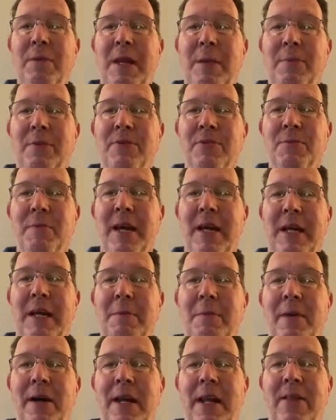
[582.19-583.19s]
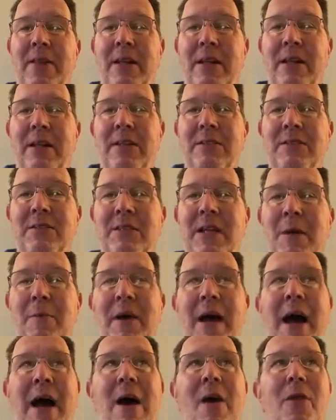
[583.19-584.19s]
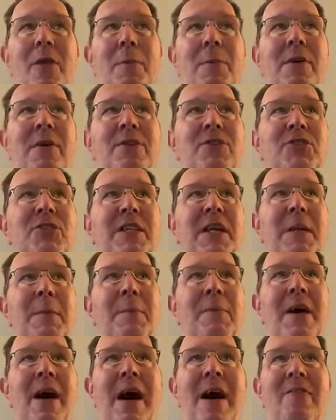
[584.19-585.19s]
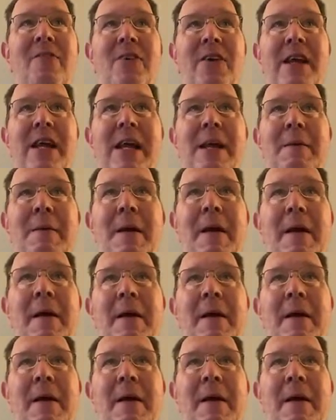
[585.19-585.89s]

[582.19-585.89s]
people's making money, that somehow the person in poverty,